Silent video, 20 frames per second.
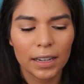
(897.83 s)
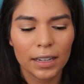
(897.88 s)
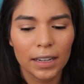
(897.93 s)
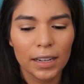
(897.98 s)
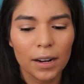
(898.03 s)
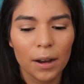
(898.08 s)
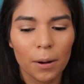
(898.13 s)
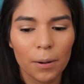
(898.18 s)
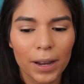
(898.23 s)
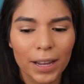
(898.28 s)

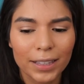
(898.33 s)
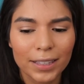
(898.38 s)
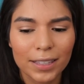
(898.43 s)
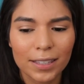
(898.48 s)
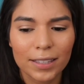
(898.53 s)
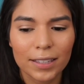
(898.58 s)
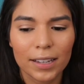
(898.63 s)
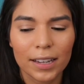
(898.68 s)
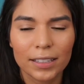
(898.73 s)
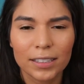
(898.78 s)
you know,
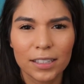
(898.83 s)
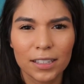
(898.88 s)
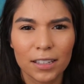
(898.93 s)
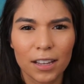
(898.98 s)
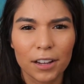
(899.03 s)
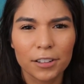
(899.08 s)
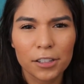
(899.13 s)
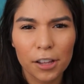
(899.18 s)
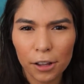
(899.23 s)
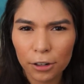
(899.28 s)
it's
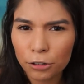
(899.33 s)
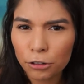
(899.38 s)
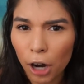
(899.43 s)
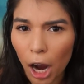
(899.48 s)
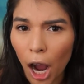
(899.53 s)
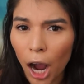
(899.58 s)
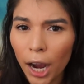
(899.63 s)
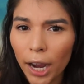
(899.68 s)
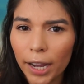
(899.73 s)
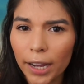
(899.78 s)
a
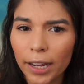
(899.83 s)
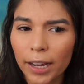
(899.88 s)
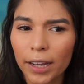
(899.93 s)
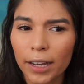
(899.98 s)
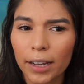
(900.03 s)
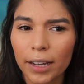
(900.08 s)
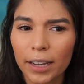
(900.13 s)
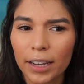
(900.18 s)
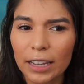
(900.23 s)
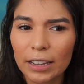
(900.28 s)
drug.
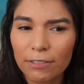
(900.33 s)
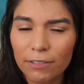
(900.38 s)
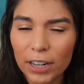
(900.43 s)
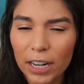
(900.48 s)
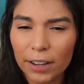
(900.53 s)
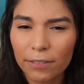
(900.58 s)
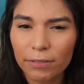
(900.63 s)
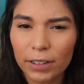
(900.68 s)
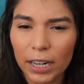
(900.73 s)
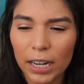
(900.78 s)

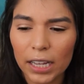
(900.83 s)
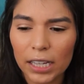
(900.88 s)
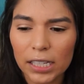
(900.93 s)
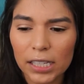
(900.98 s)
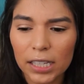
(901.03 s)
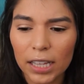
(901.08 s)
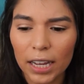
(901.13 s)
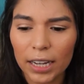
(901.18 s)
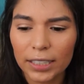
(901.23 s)
Even if it is